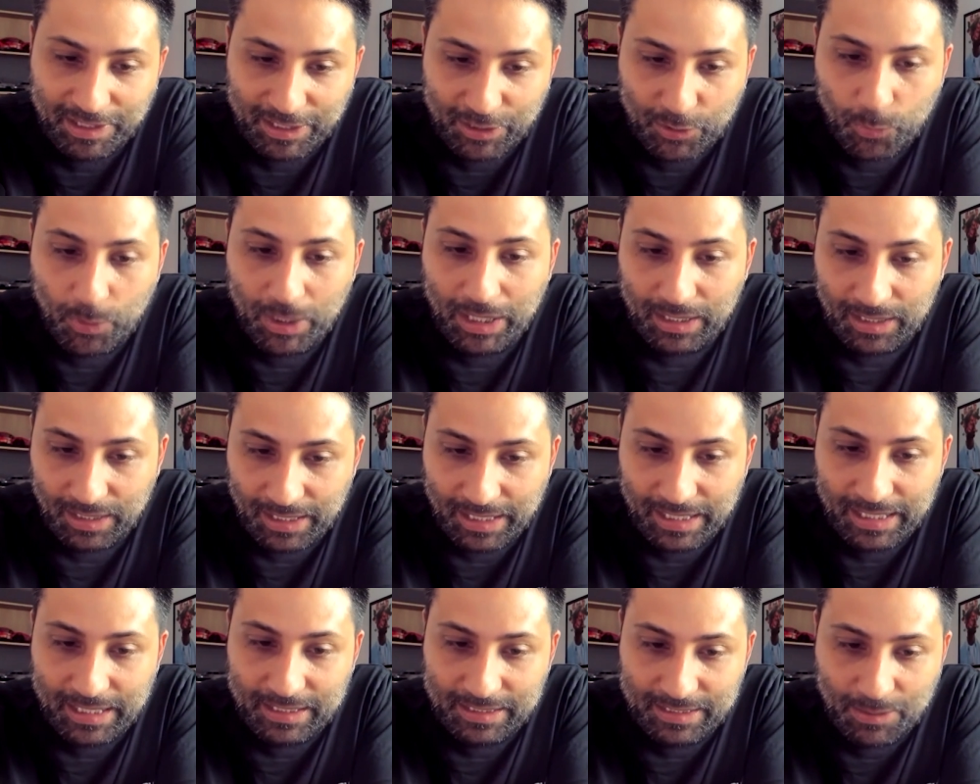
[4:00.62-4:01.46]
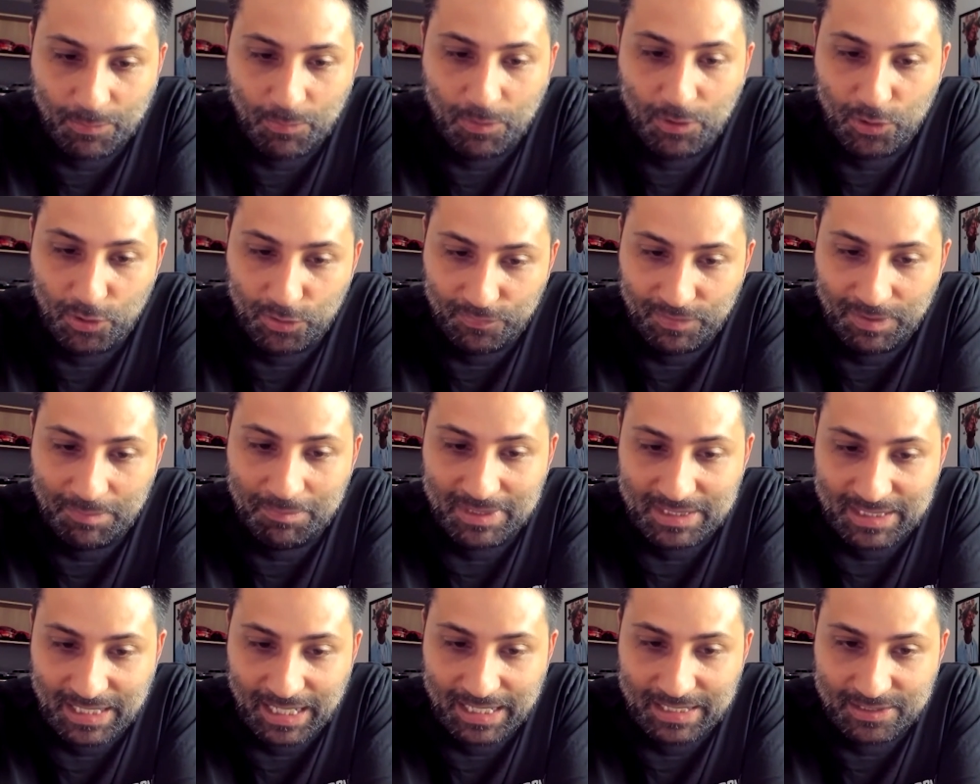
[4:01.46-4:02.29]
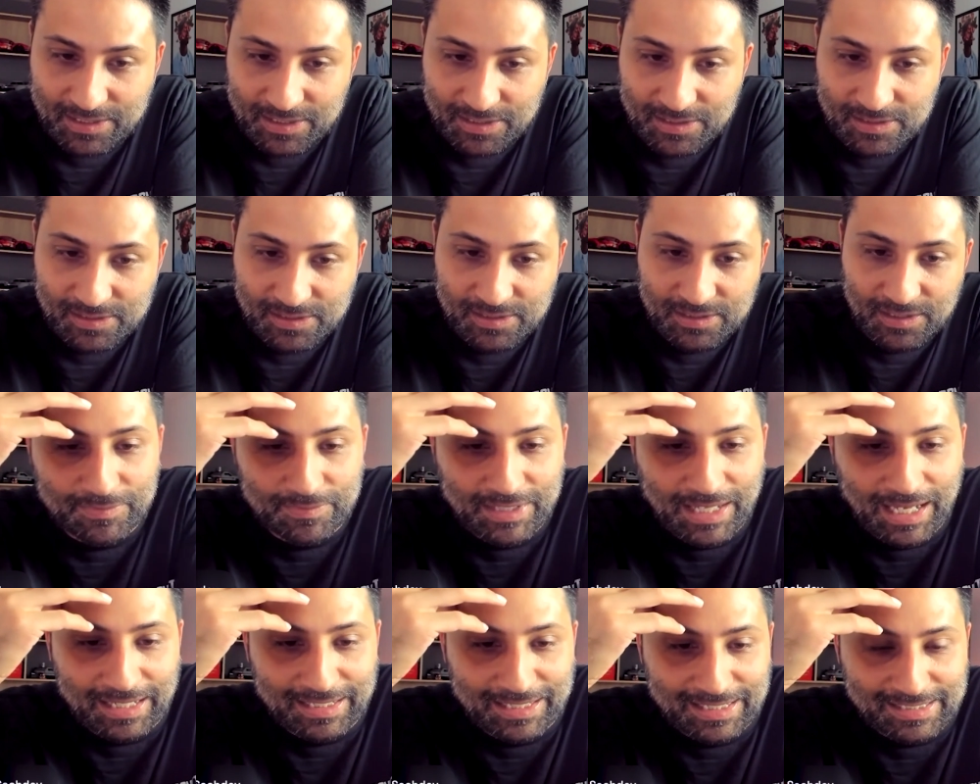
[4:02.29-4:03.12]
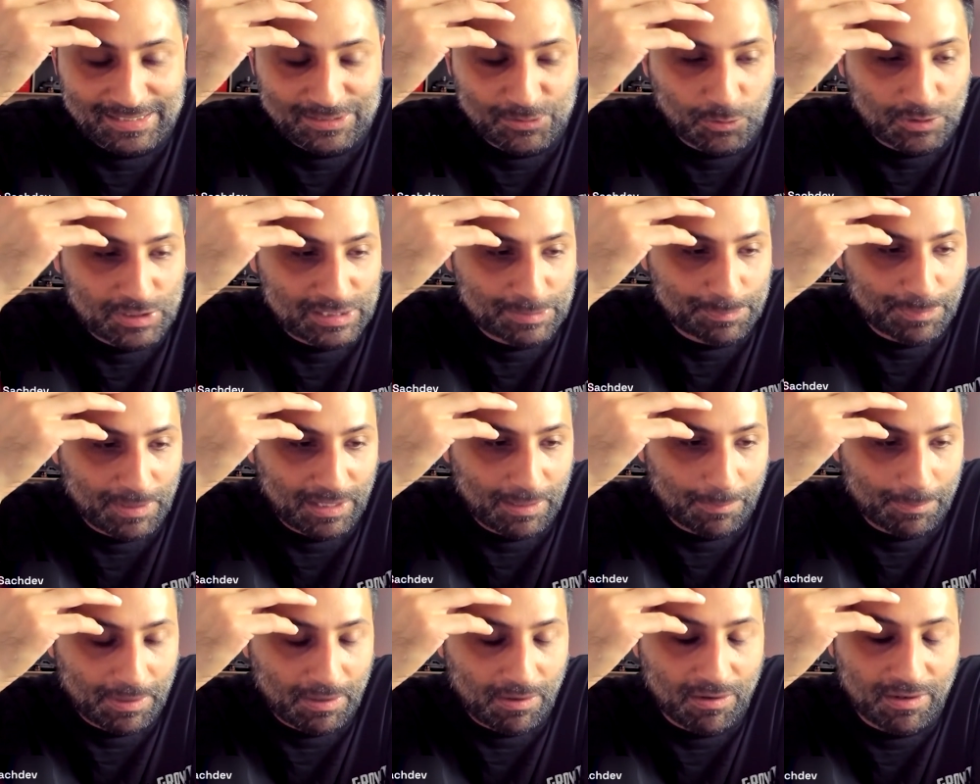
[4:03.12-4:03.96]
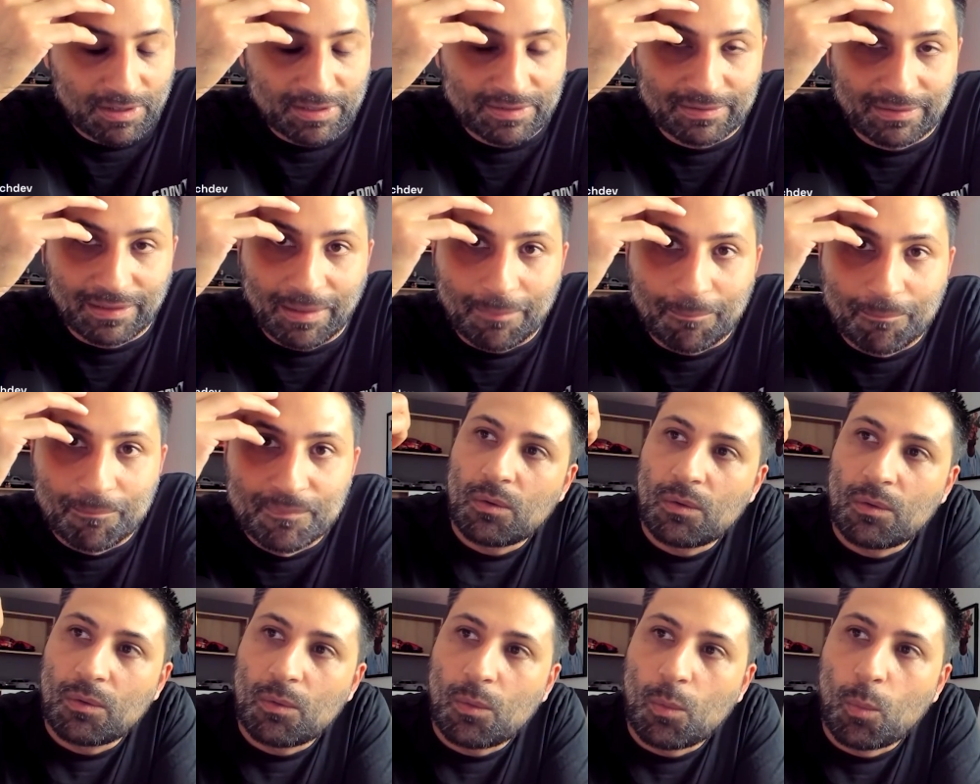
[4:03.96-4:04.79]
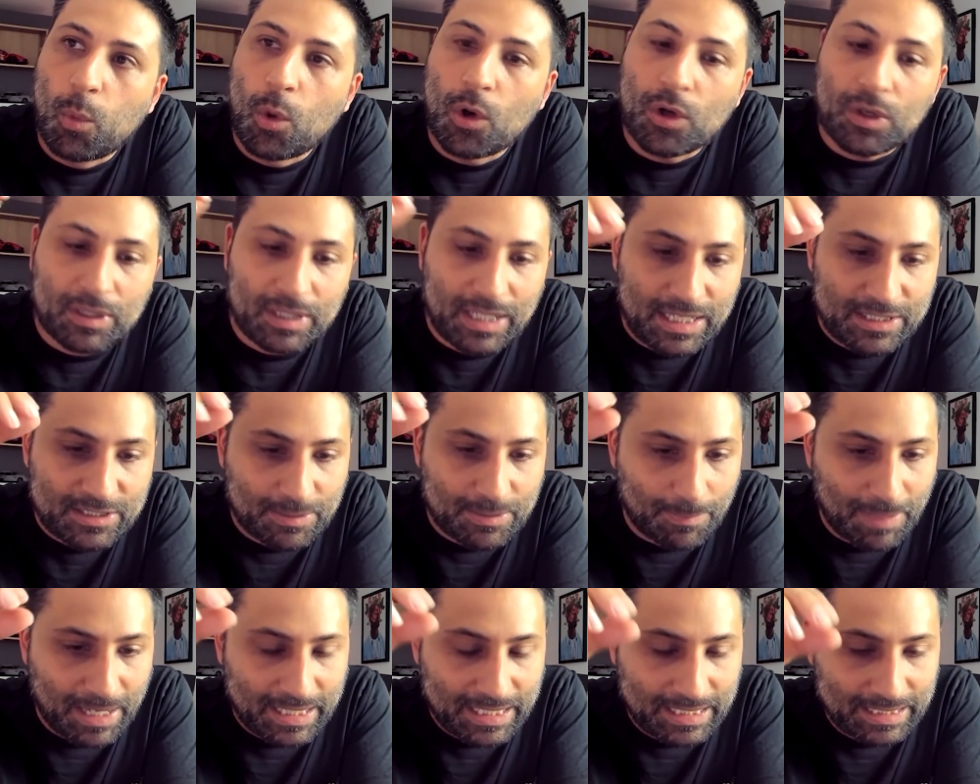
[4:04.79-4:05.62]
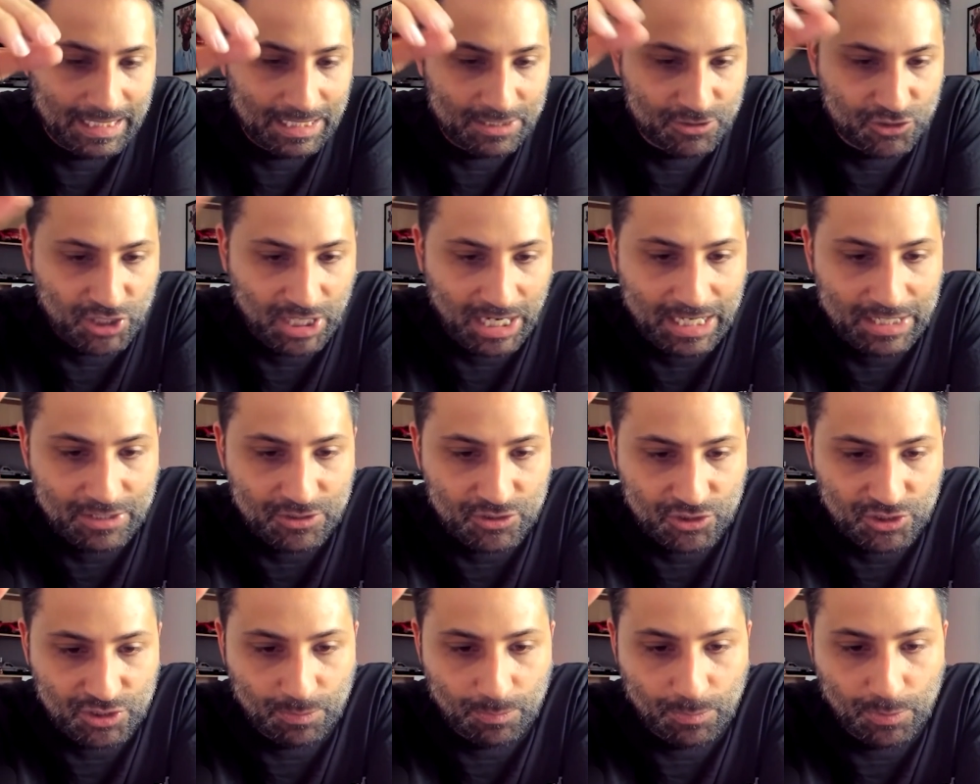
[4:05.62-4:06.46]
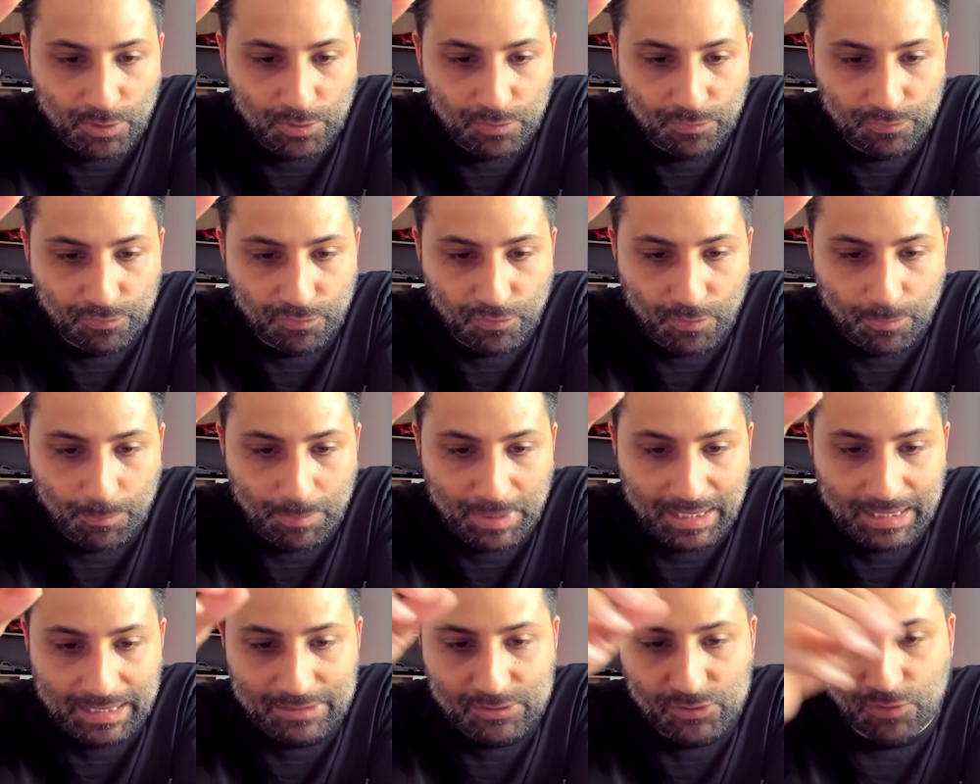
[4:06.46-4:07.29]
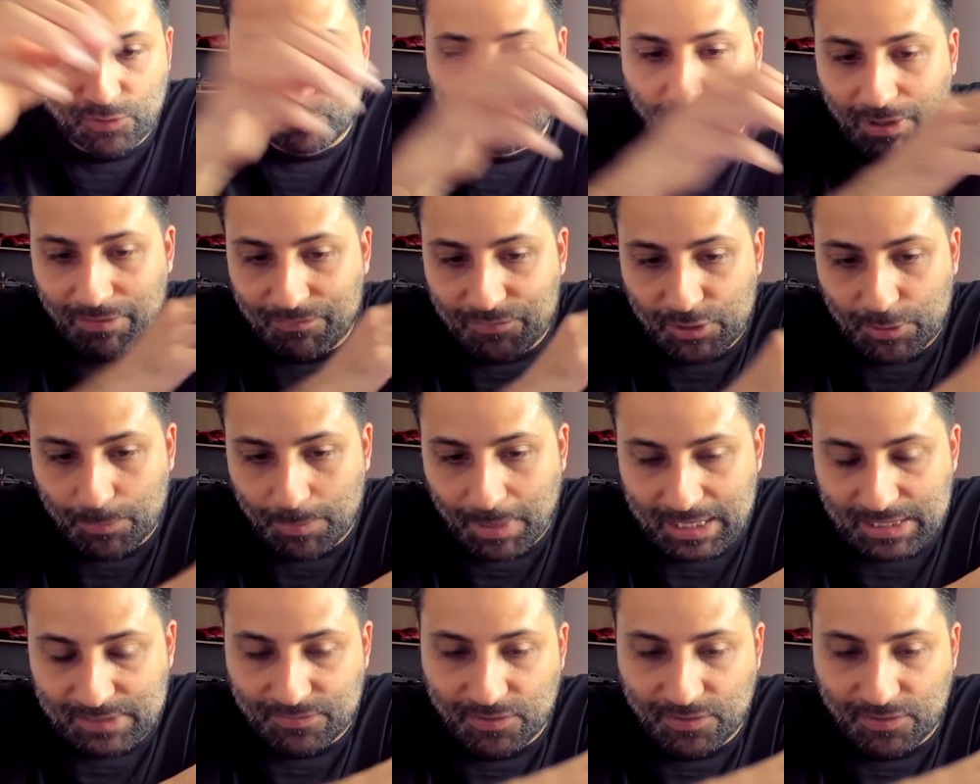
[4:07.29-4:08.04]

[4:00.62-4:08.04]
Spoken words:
quickly, there were a lot of imitators that sort of spun up behind them. What led to making that change to move from being sort of revenue-based